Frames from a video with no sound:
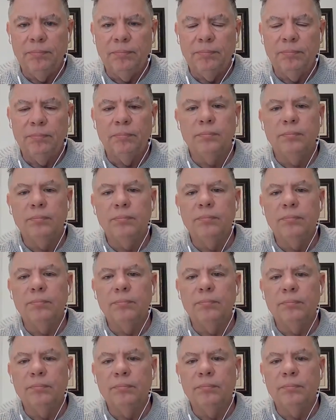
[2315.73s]

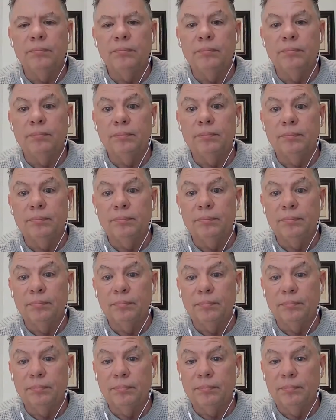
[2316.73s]

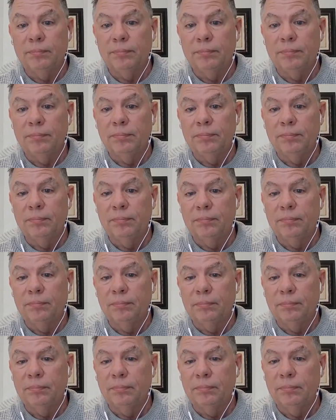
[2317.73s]

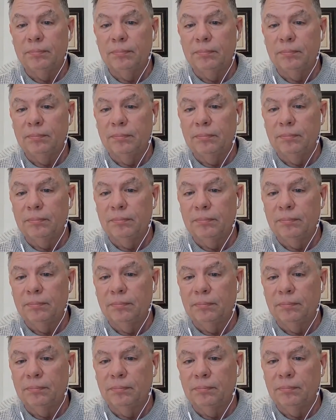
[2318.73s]

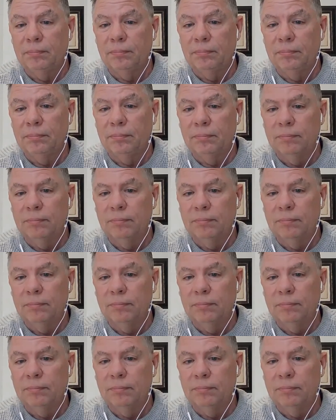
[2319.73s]
No words are spoken by the person on screen.